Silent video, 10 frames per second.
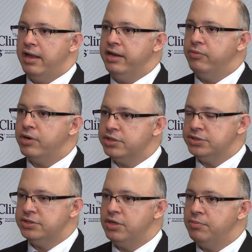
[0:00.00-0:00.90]
There were
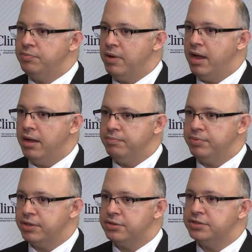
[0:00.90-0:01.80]
some
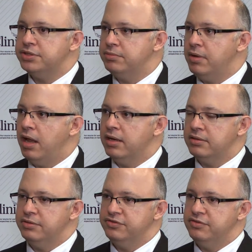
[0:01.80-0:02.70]
precursor
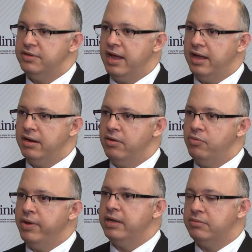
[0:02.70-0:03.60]
molecules that
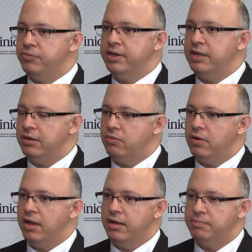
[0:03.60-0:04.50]
went really
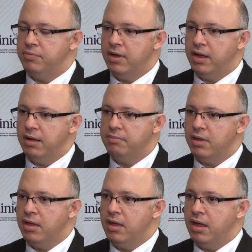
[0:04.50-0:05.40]

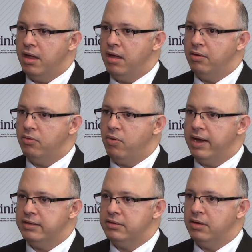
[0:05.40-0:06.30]

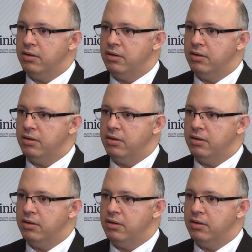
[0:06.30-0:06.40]
quite